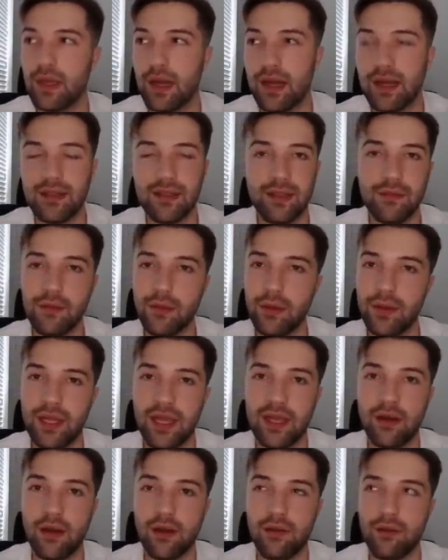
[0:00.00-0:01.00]
I love
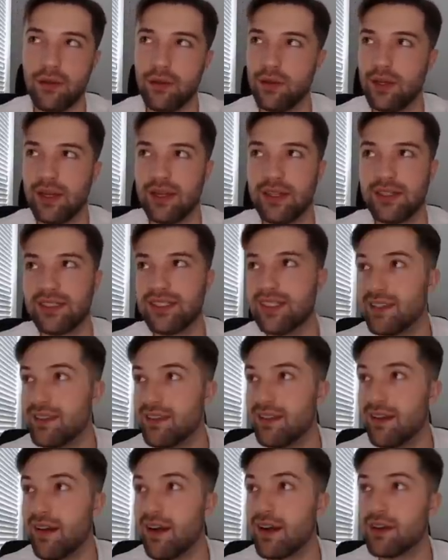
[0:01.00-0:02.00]
going AR for you guys. Did
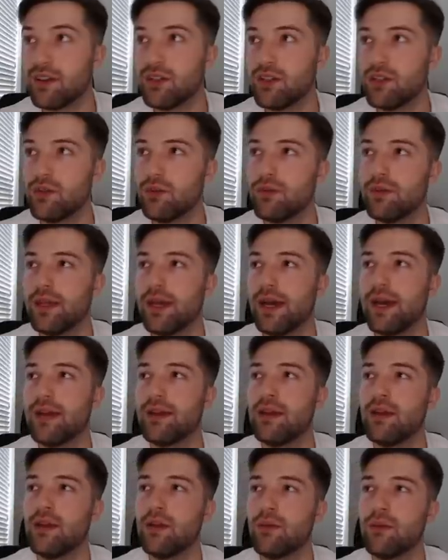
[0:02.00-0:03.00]
not do
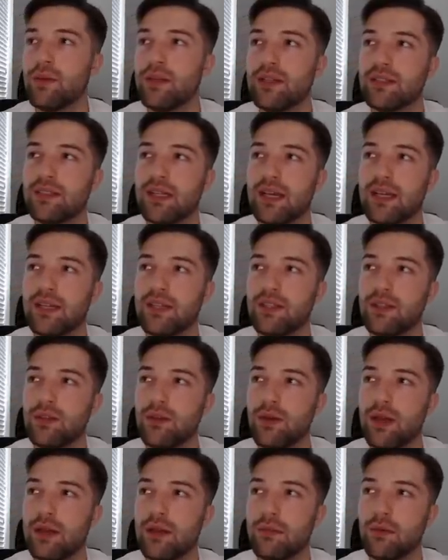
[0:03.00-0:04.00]
that. We decided
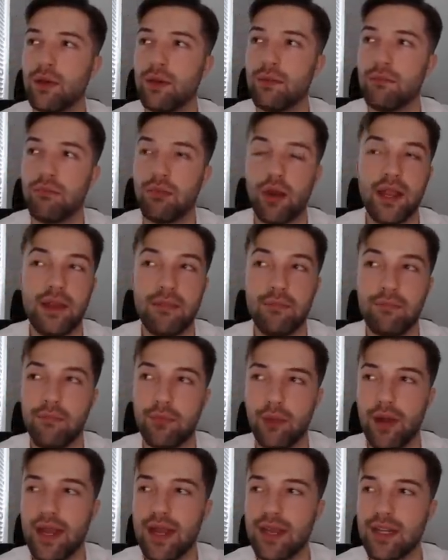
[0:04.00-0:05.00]
to end up going Brian
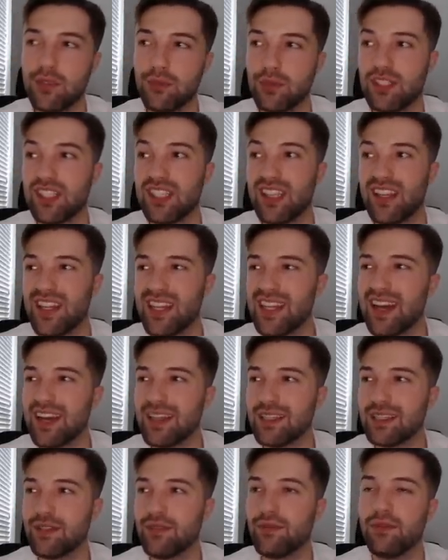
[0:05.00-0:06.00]
Branch, which is a
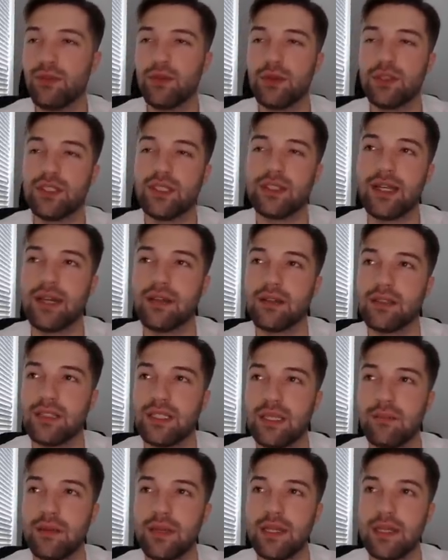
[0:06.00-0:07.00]
nice and versatile
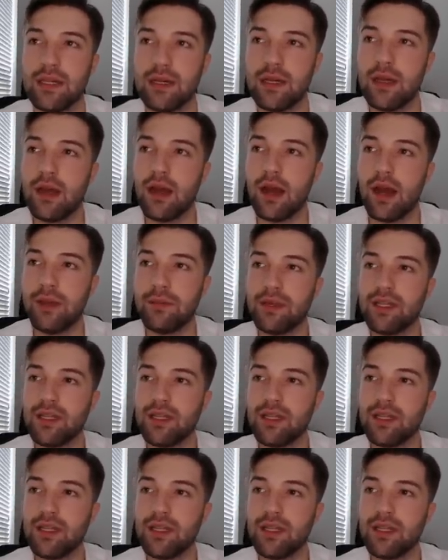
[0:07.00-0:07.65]
DB. I'm